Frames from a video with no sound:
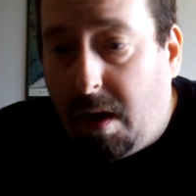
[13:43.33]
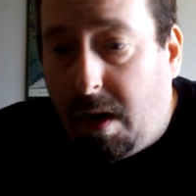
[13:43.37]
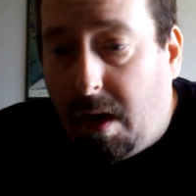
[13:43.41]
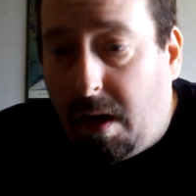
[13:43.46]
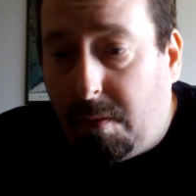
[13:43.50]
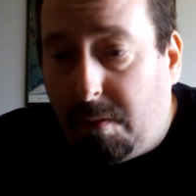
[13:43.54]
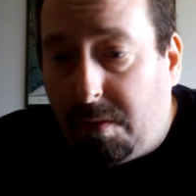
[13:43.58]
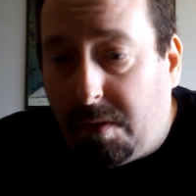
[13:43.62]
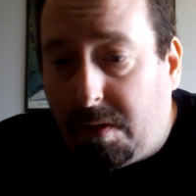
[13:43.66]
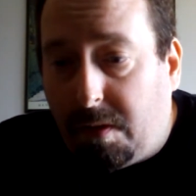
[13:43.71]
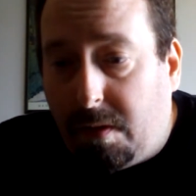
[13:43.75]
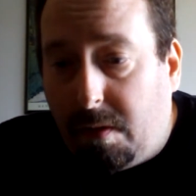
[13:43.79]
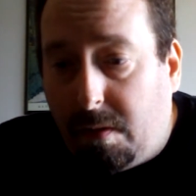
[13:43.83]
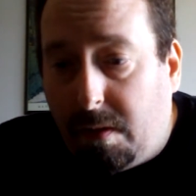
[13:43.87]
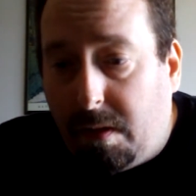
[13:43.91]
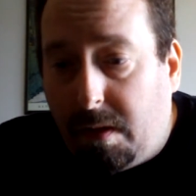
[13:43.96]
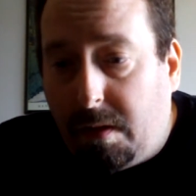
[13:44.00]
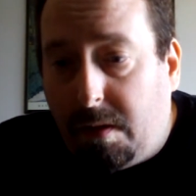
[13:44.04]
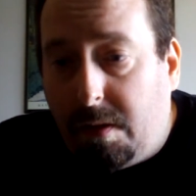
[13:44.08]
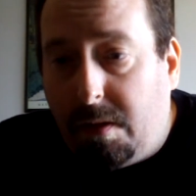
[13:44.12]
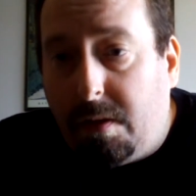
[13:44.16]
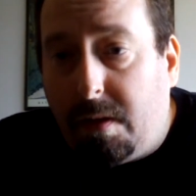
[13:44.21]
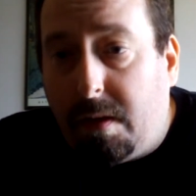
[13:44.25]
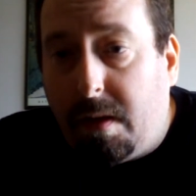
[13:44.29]
I was
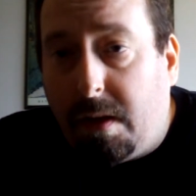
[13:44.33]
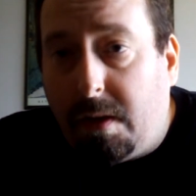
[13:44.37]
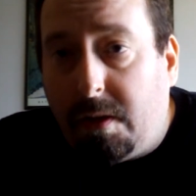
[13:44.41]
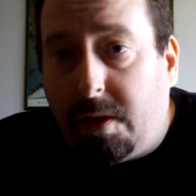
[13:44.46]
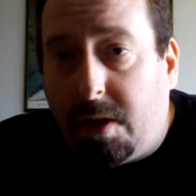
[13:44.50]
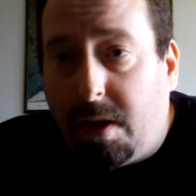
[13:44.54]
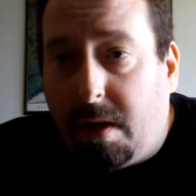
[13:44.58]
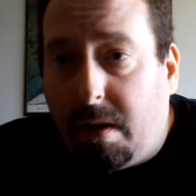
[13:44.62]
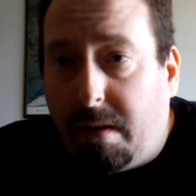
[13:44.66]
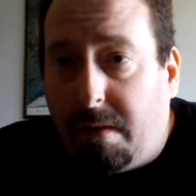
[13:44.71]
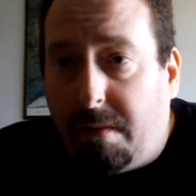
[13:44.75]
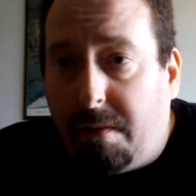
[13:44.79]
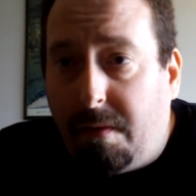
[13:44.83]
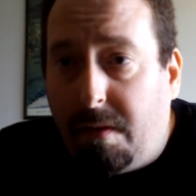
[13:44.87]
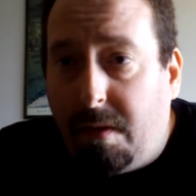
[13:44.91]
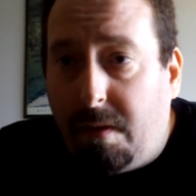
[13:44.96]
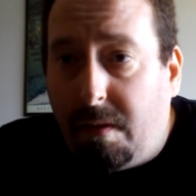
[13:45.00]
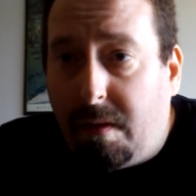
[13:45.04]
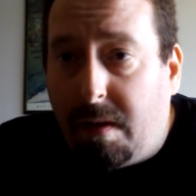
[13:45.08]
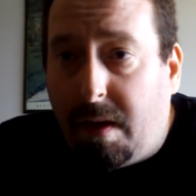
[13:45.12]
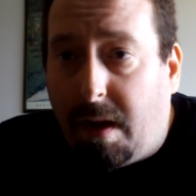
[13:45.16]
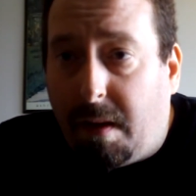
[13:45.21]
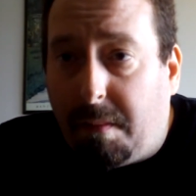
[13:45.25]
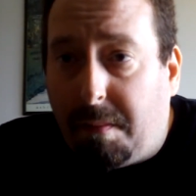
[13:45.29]
going to touch on a
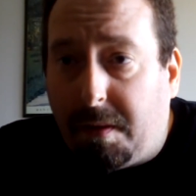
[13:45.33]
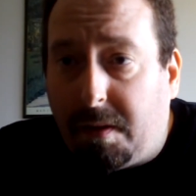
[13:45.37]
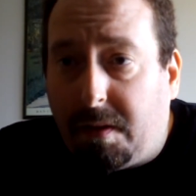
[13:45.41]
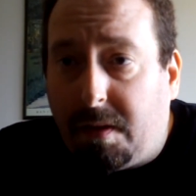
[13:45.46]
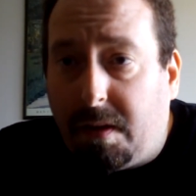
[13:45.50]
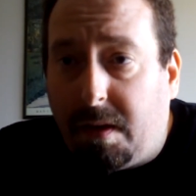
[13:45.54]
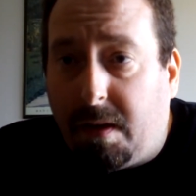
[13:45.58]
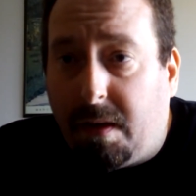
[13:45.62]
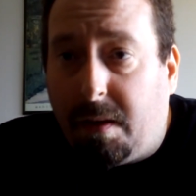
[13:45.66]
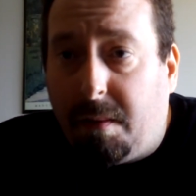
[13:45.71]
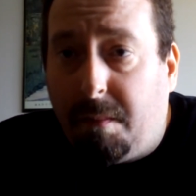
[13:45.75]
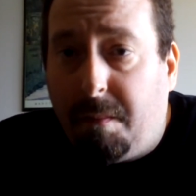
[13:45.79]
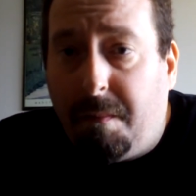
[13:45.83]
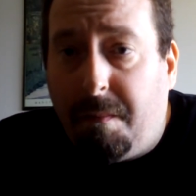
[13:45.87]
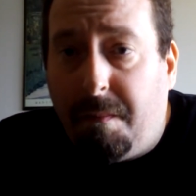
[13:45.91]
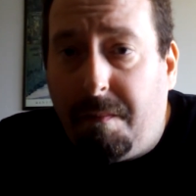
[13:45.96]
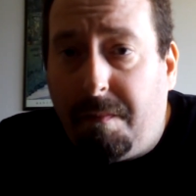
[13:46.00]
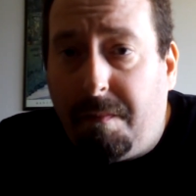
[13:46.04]
few topics here.